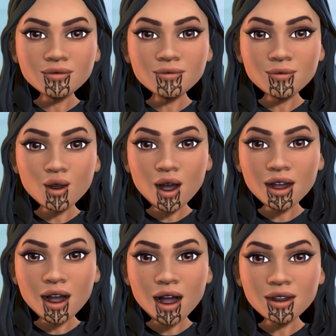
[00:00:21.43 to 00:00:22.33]

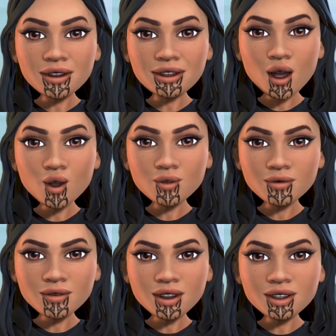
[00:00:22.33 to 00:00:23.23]
Pouaka tio
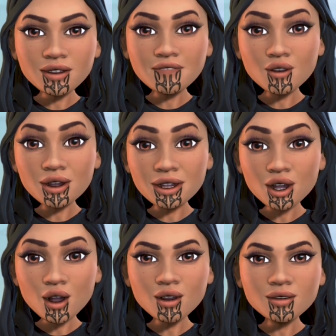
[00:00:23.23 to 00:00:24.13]
is a
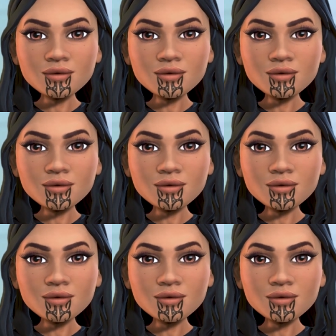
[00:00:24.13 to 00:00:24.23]
freezer.